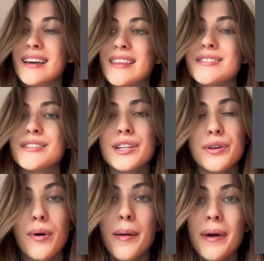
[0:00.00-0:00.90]
and this is the
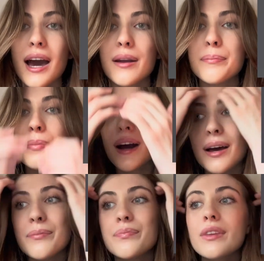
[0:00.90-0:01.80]
new iPad,
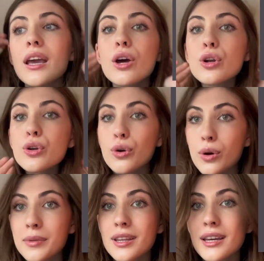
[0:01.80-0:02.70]
but
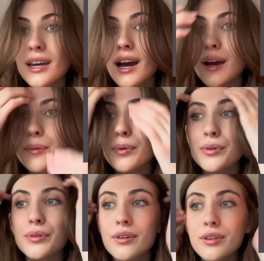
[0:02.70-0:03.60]
normally I
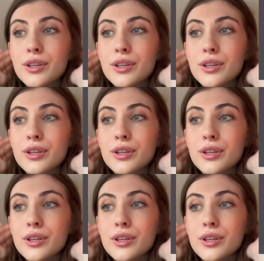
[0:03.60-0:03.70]
will